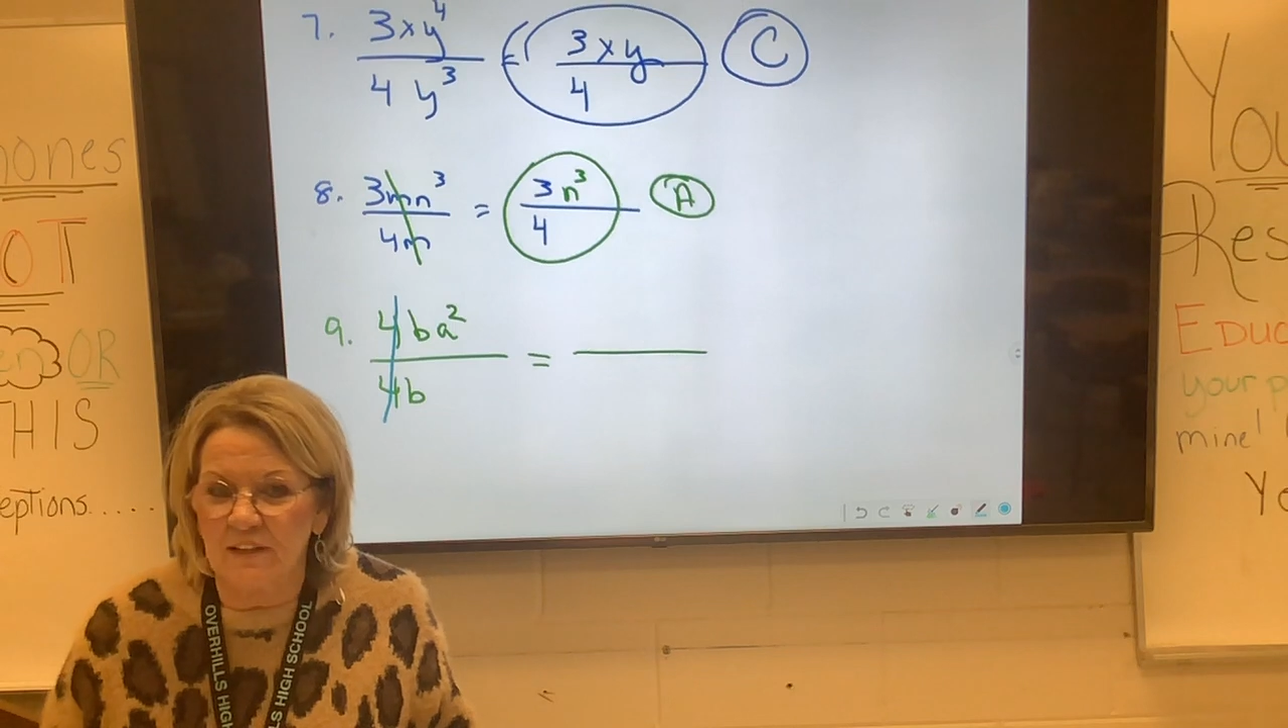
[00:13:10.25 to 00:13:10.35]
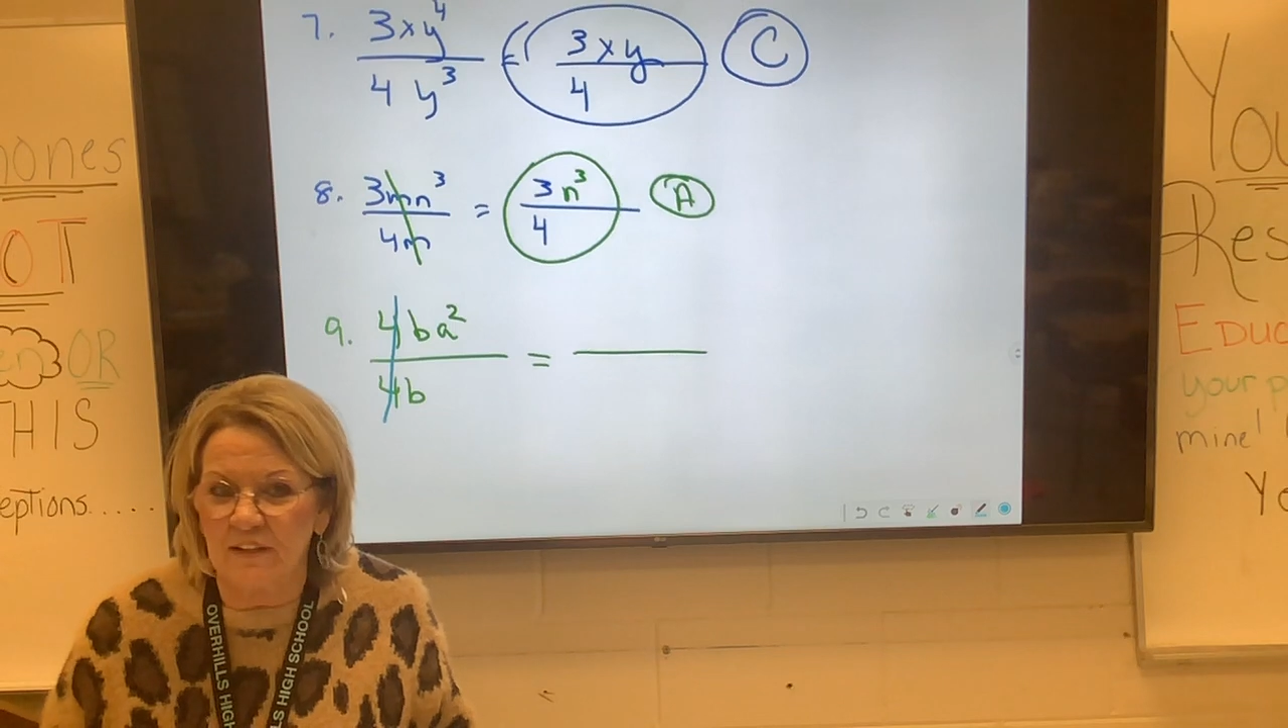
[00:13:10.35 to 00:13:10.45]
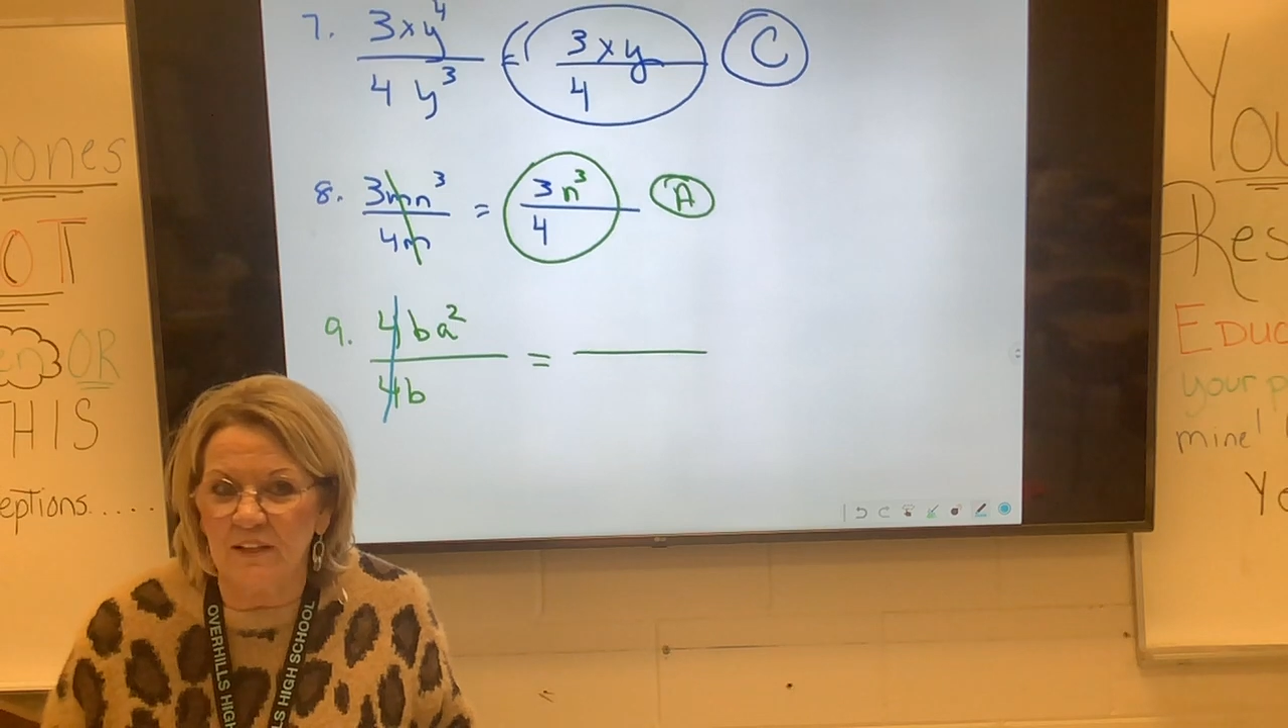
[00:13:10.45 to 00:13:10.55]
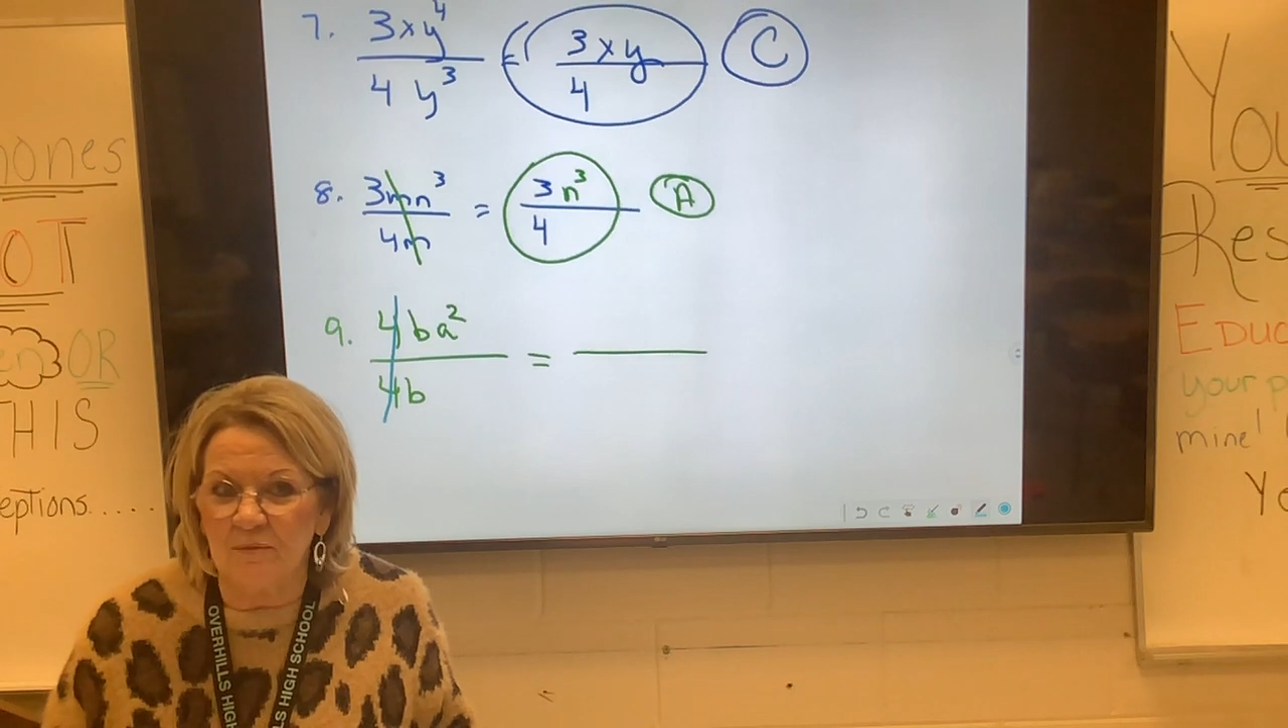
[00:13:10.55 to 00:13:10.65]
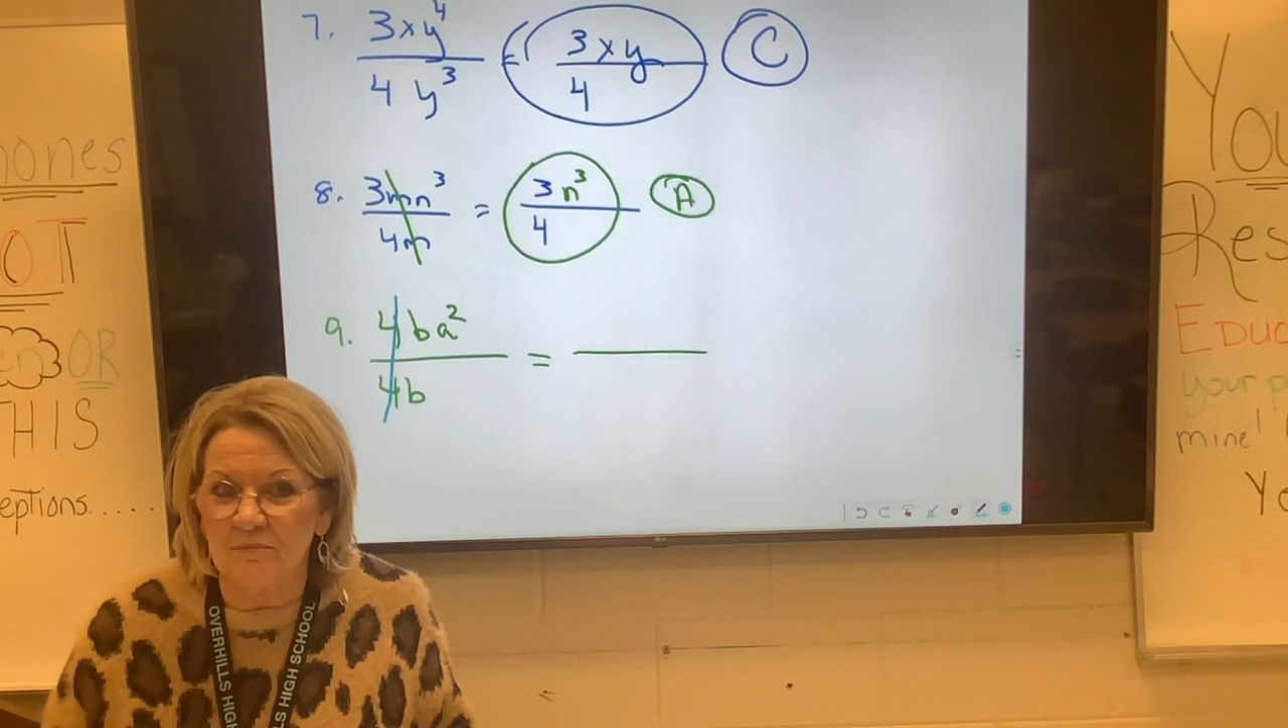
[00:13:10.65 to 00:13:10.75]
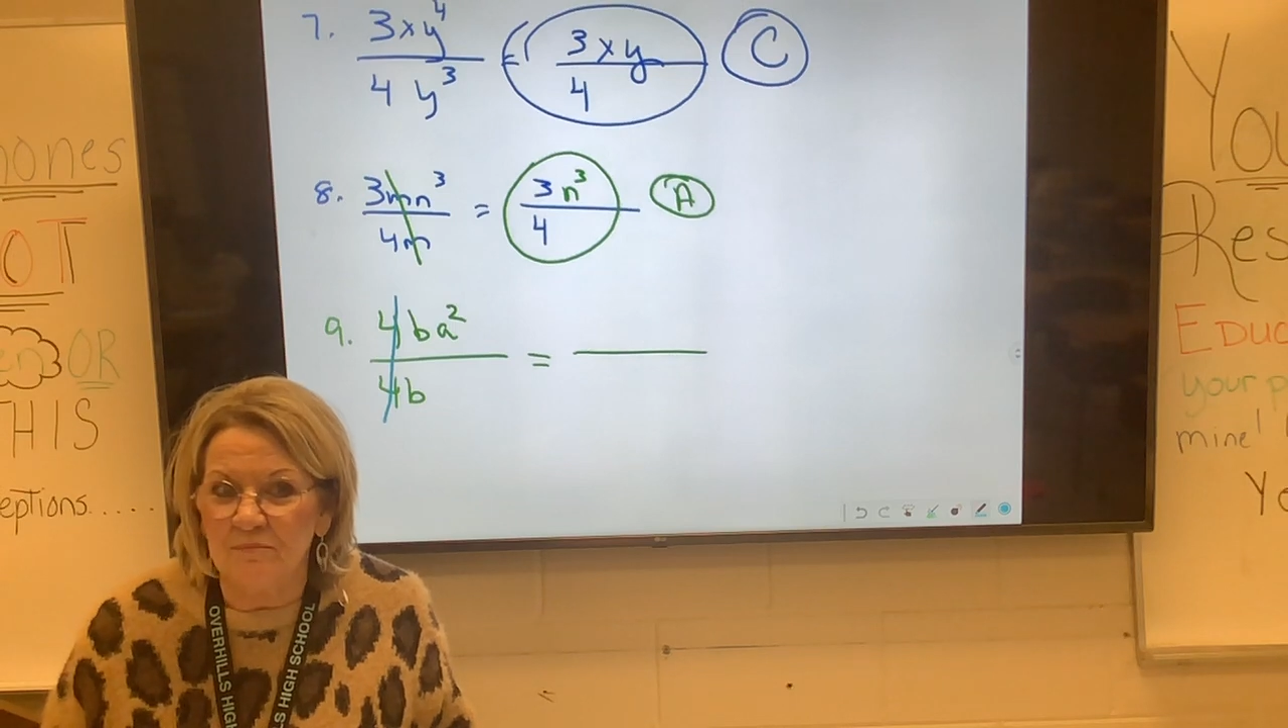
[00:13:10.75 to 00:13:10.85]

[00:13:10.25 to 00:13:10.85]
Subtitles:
to them?